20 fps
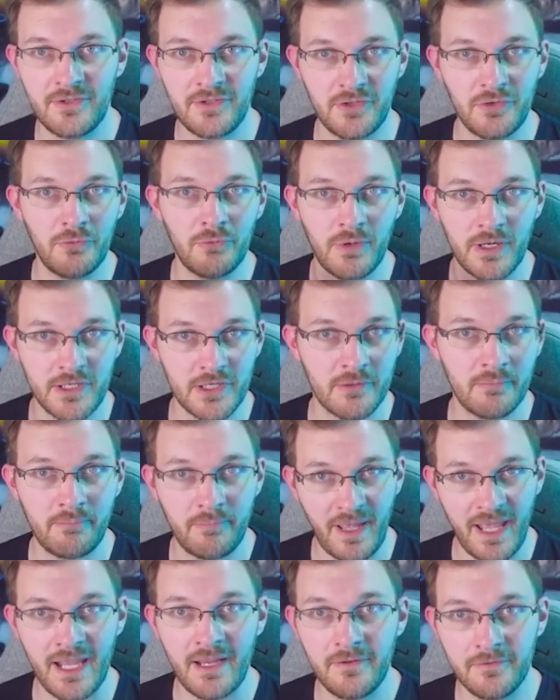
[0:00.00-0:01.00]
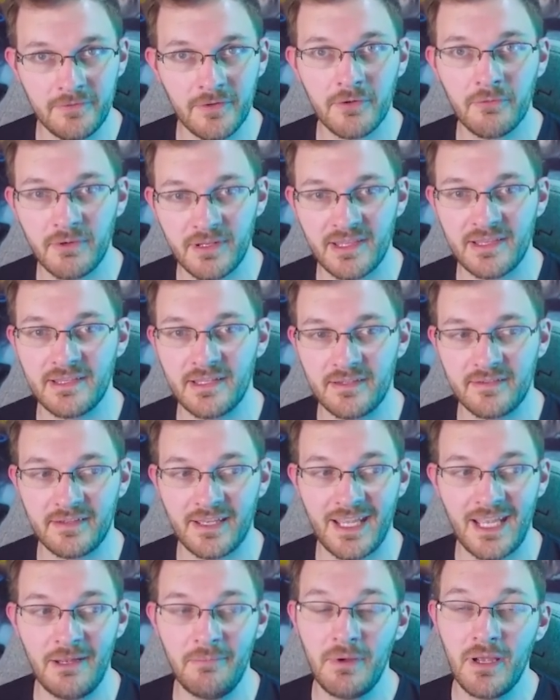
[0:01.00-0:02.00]
to what you're paying for within this
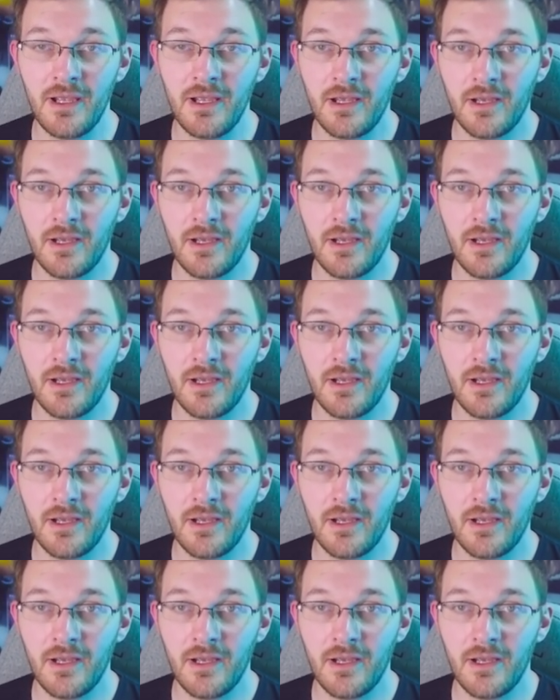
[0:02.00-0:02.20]
game.